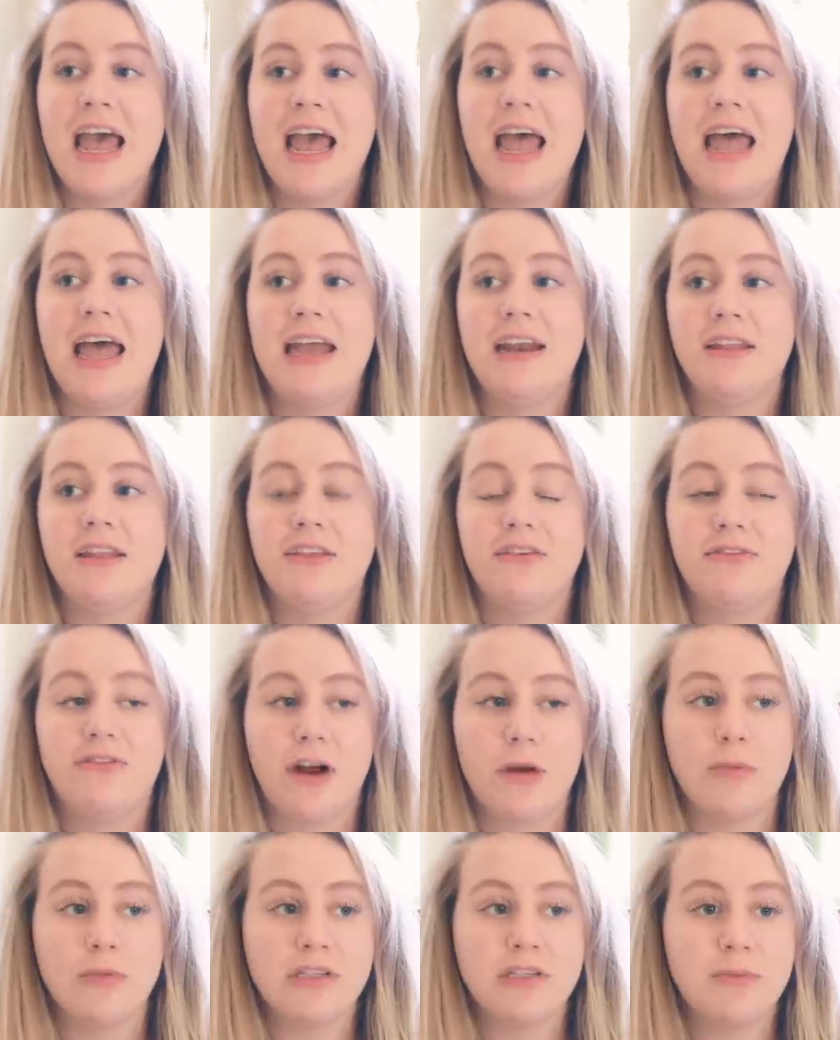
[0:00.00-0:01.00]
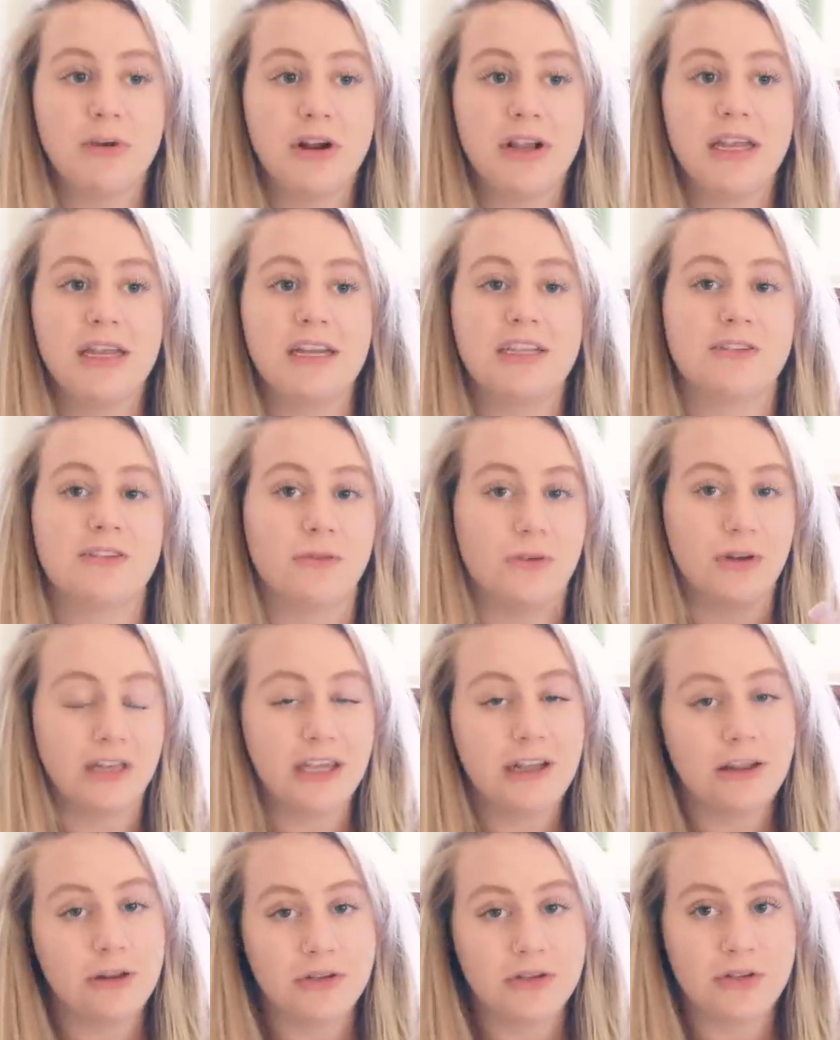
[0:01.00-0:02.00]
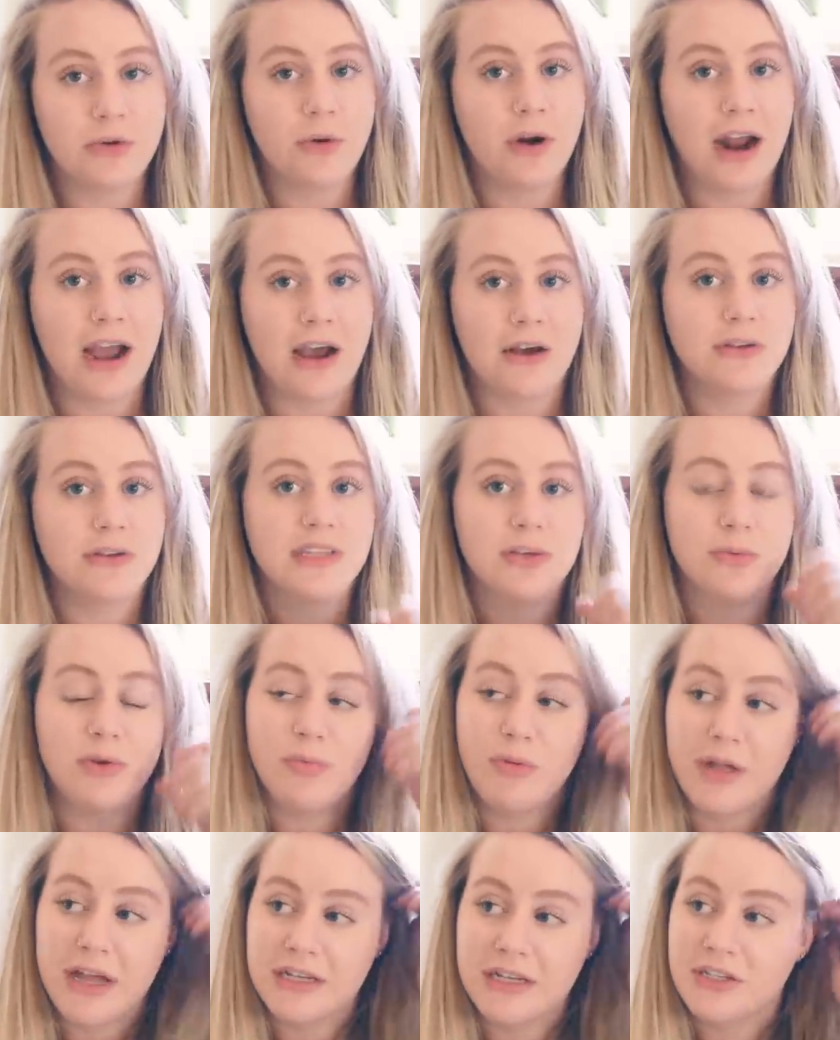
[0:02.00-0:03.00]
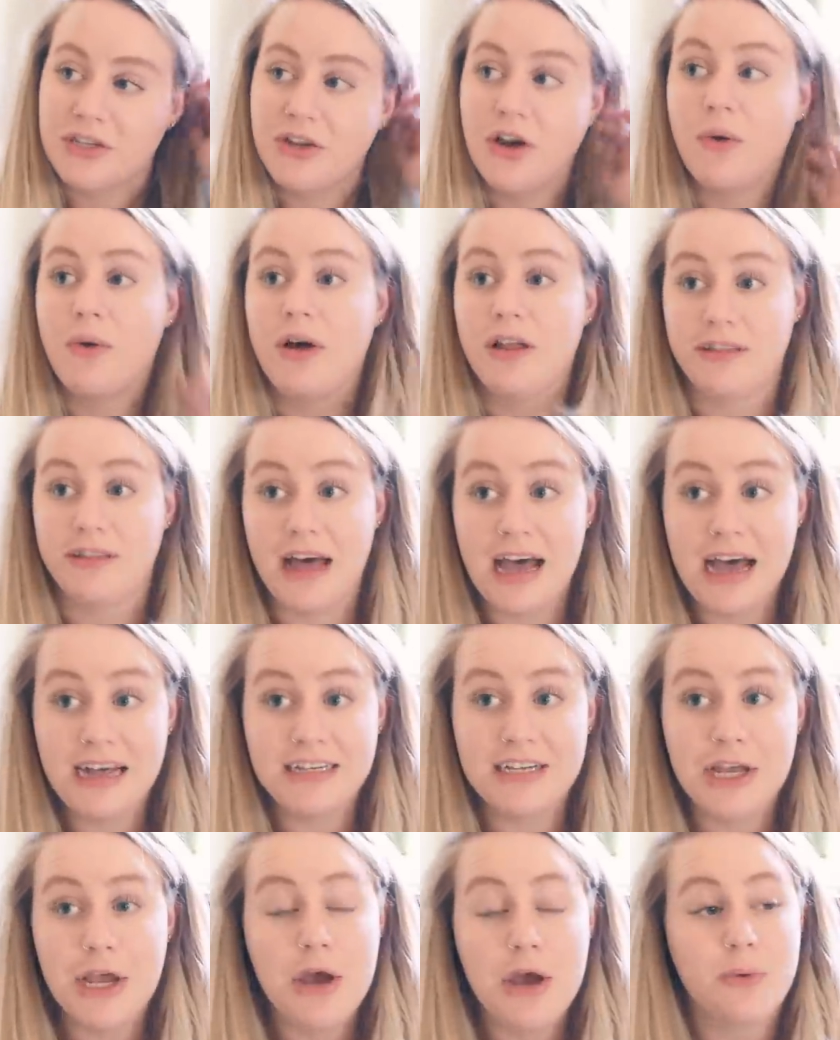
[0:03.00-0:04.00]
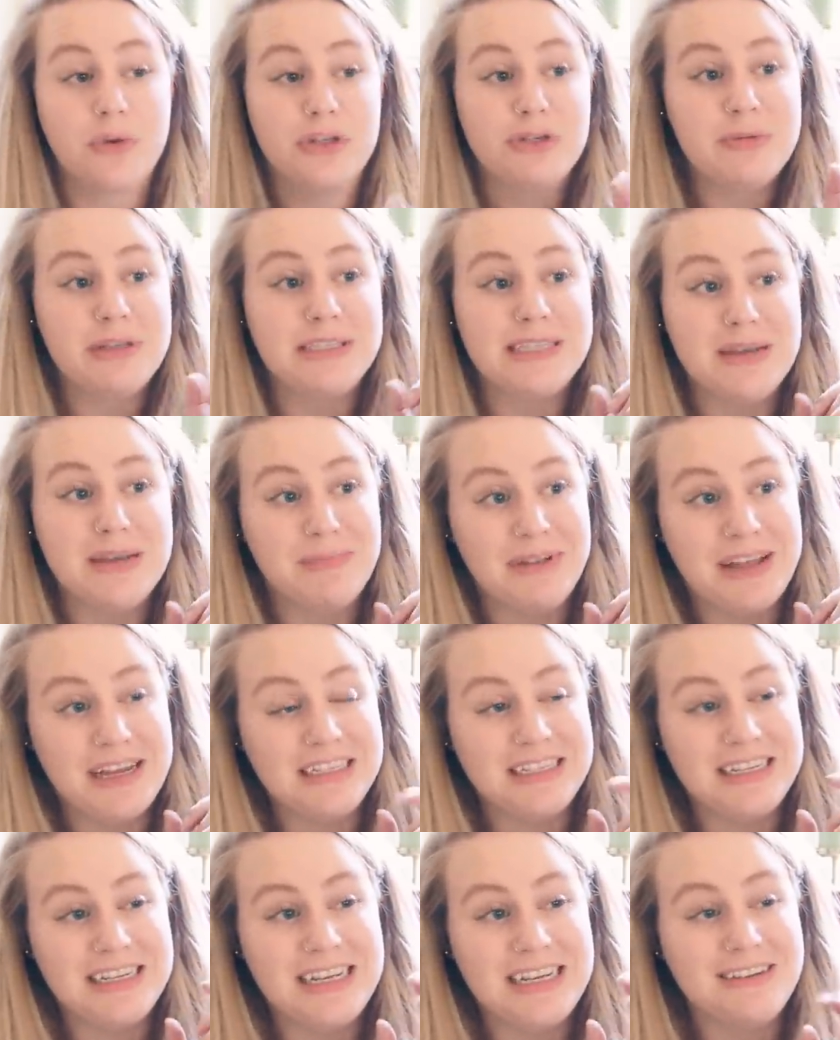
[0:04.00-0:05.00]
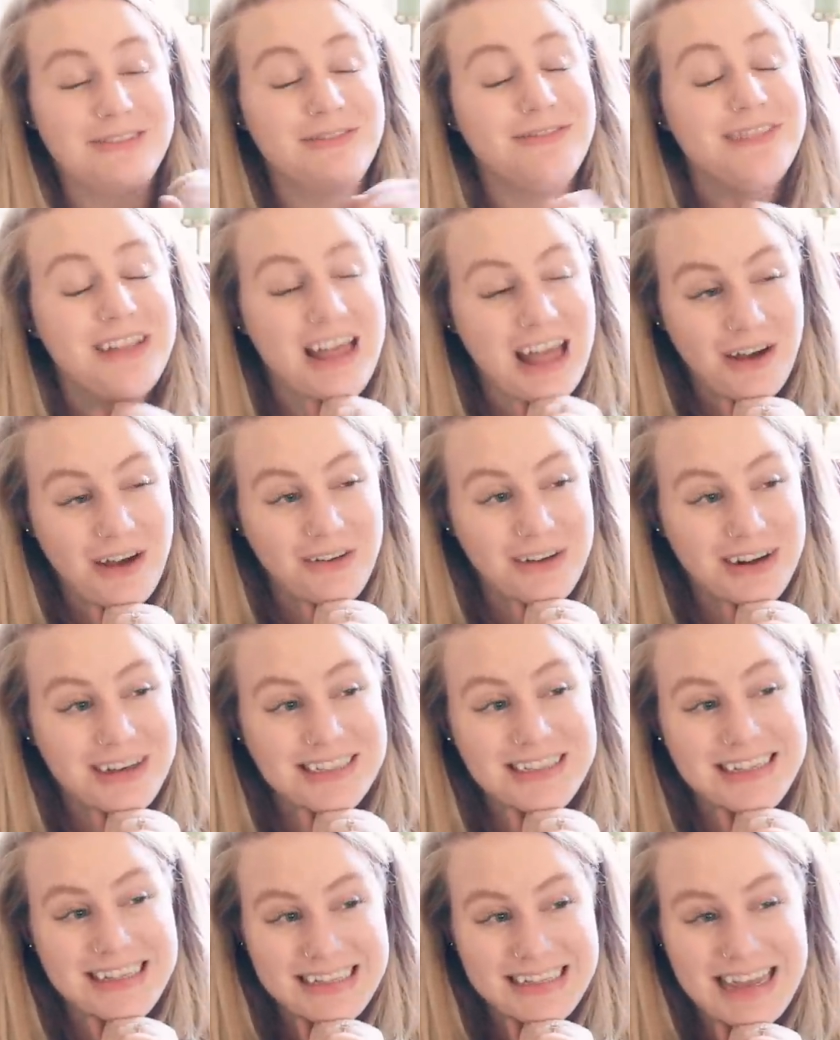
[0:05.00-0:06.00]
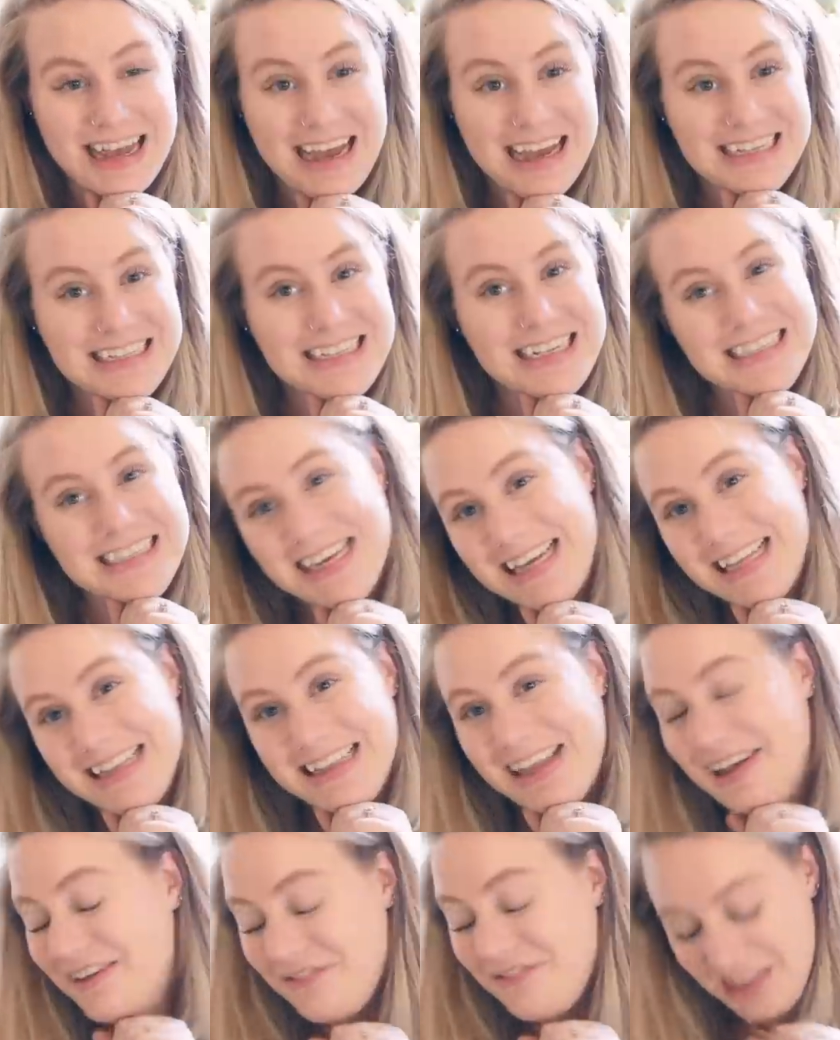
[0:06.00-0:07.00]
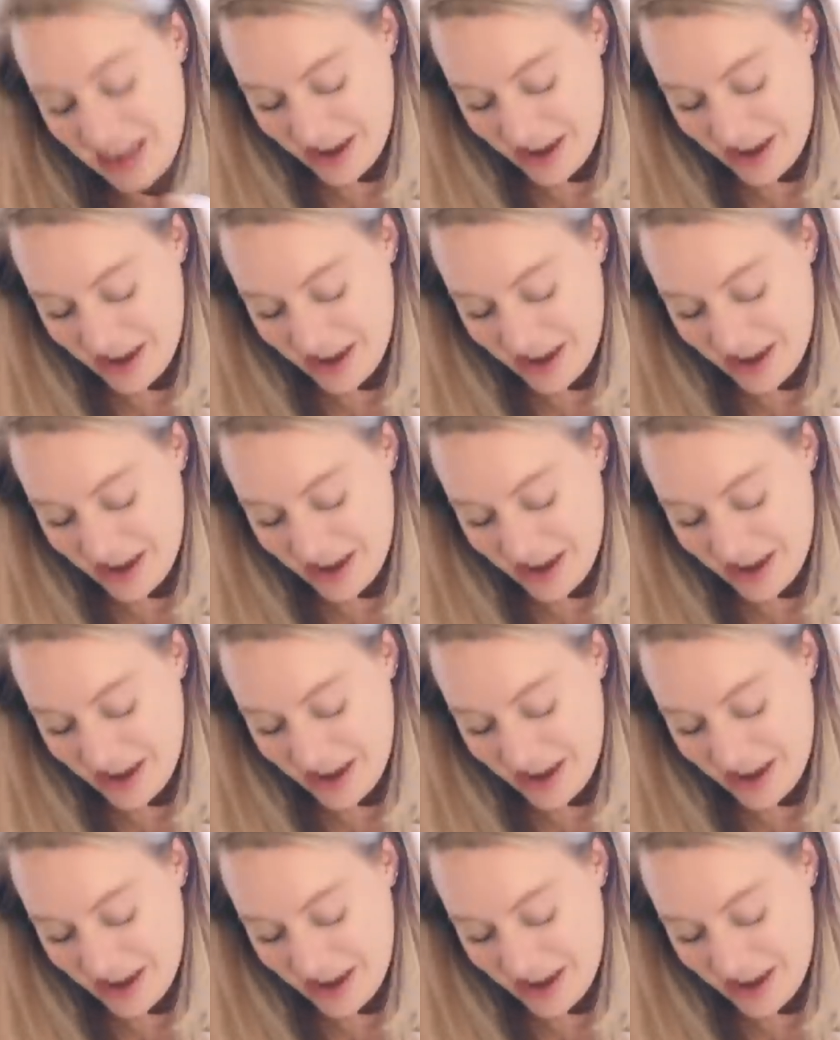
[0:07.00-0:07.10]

And the farmer's market is really close to our house, and we plan to go a lot, which means I plan to get flowers a lot because I love